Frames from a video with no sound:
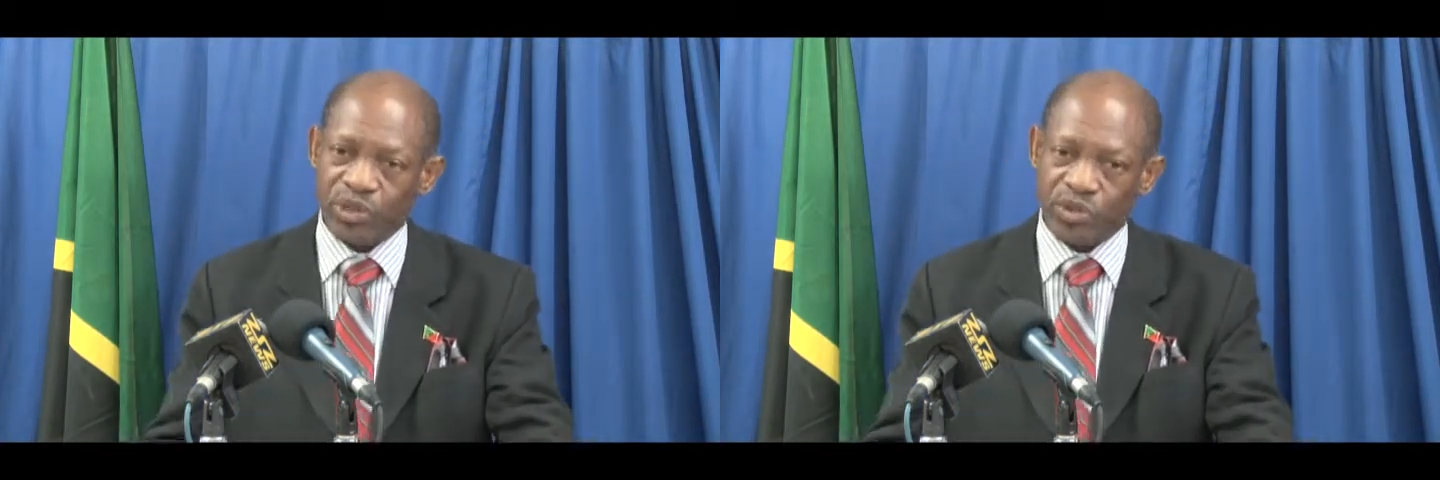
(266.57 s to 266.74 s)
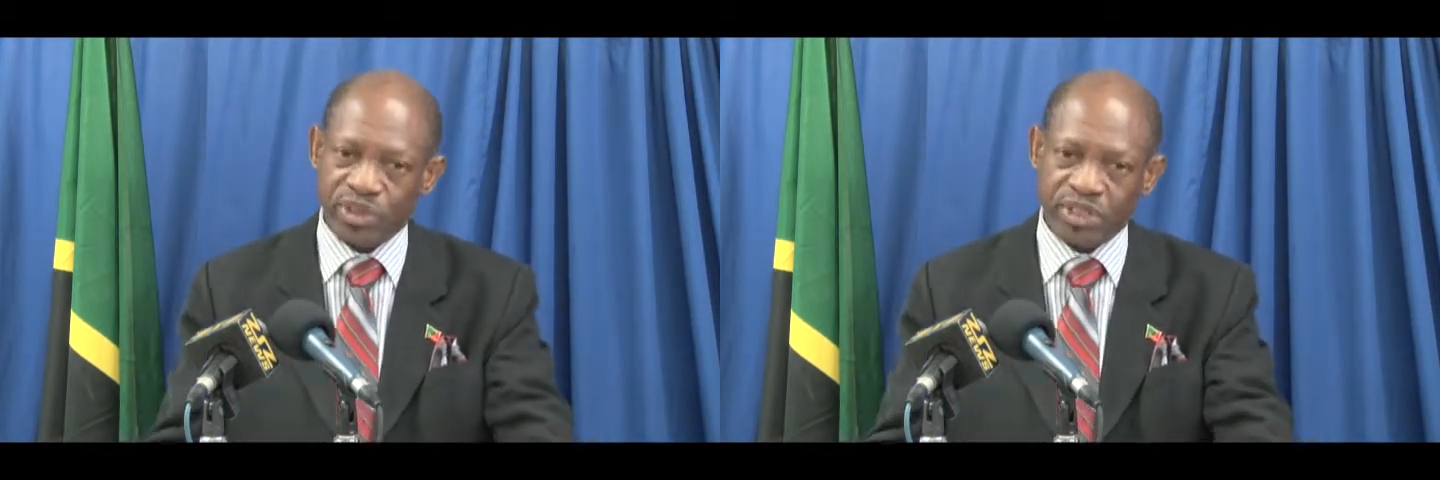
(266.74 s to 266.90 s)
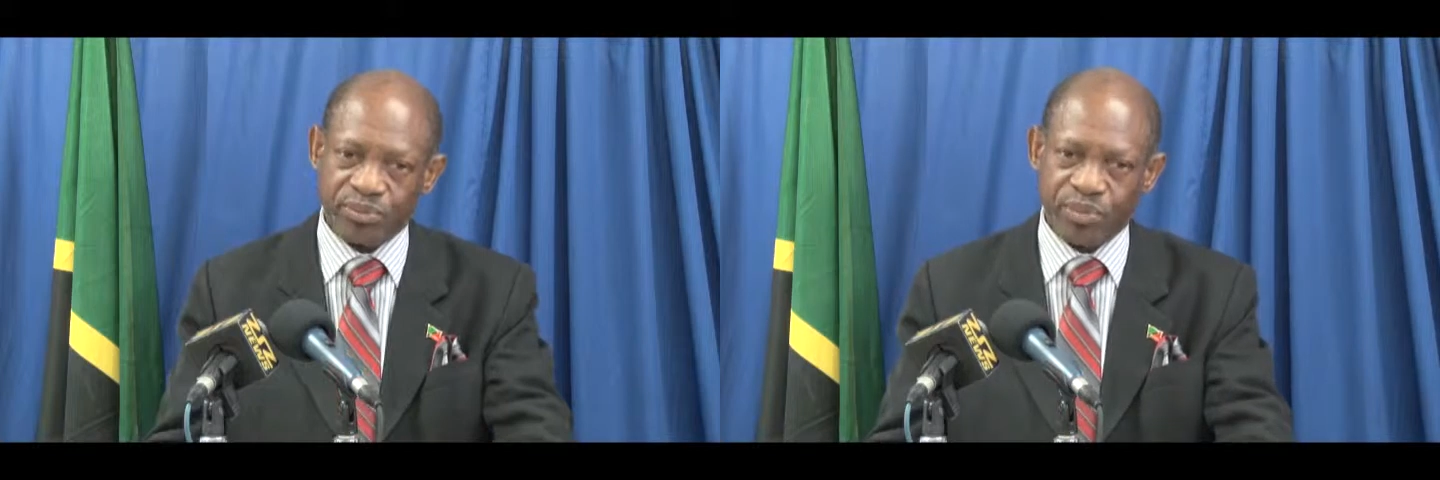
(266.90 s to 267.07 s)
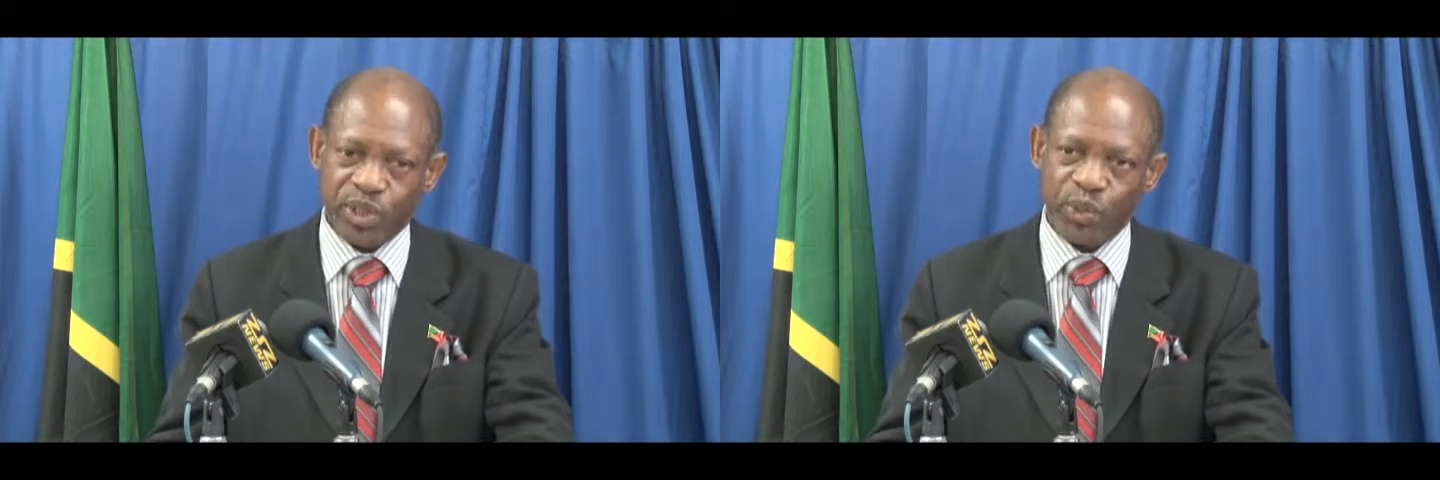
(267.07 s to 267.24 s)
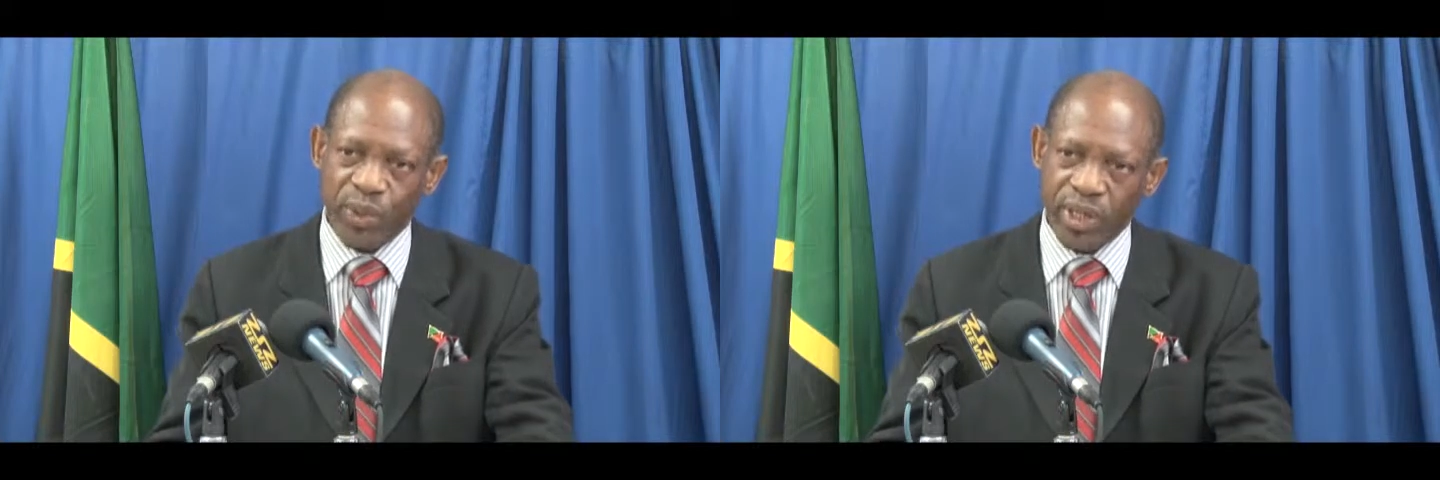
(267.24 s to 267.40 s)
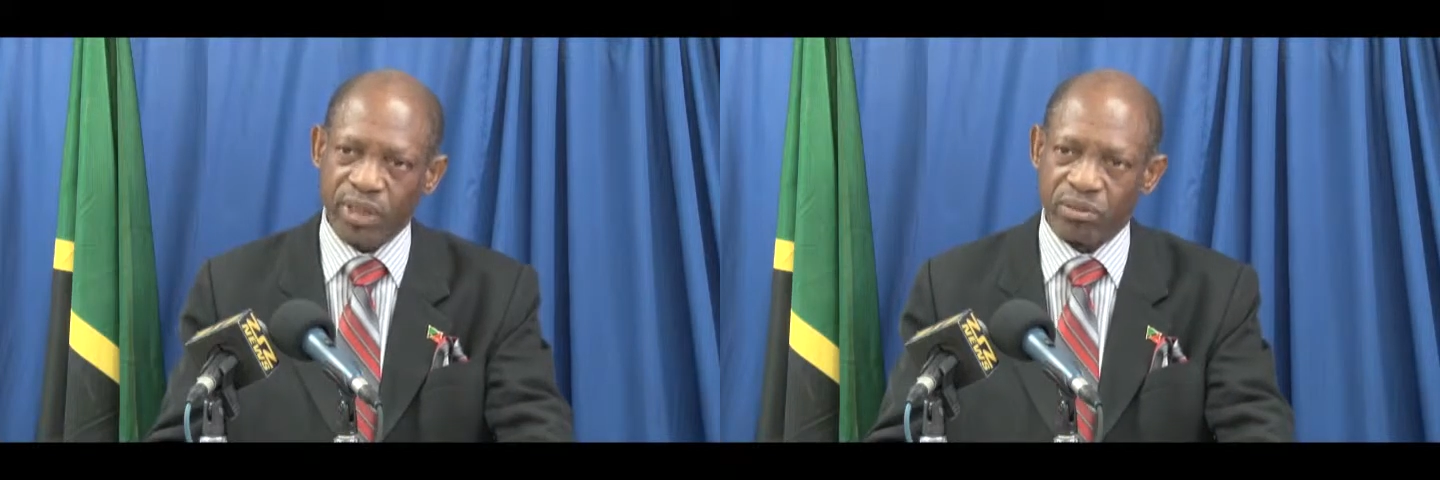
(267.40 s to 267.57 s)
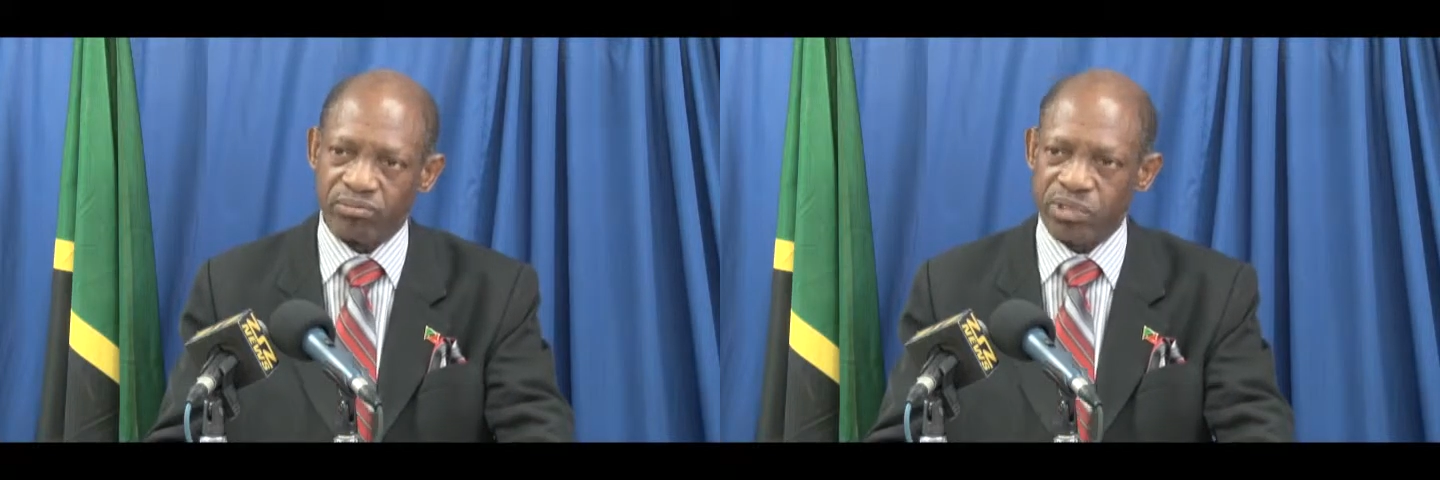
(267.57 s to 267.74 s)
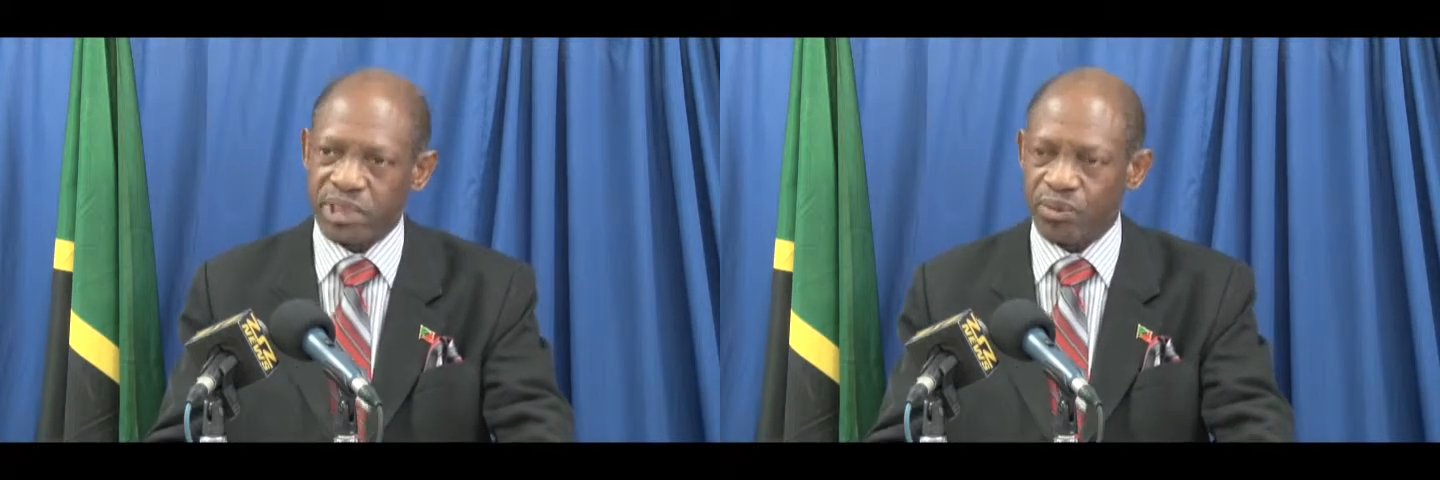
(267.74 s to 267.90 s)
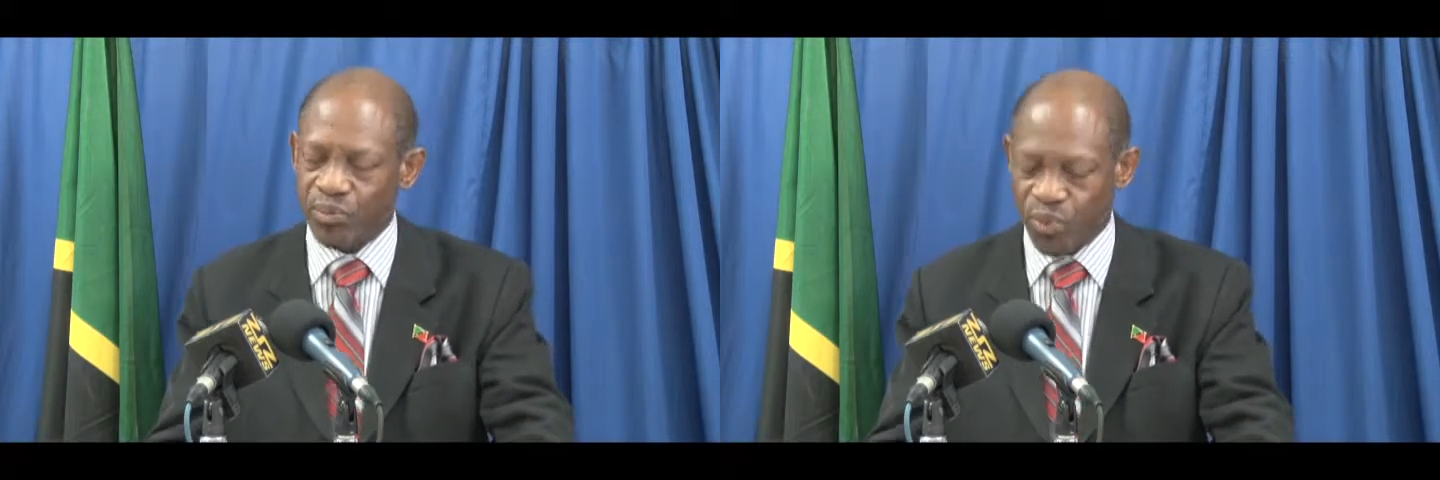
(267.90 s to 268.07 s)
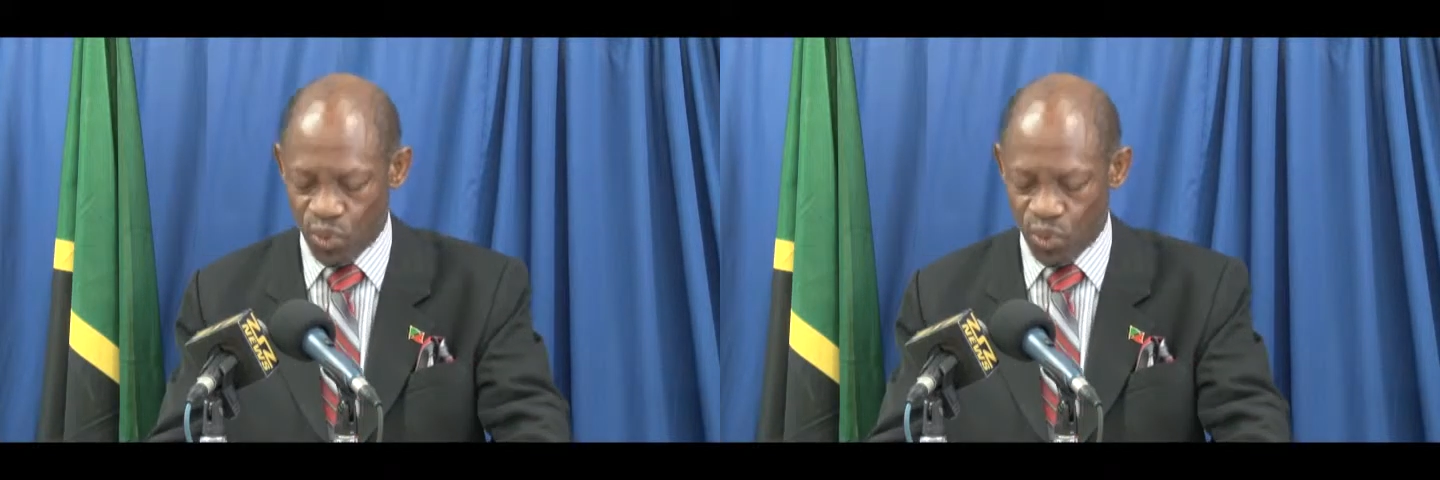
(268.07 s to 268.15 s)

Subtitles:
should say between St.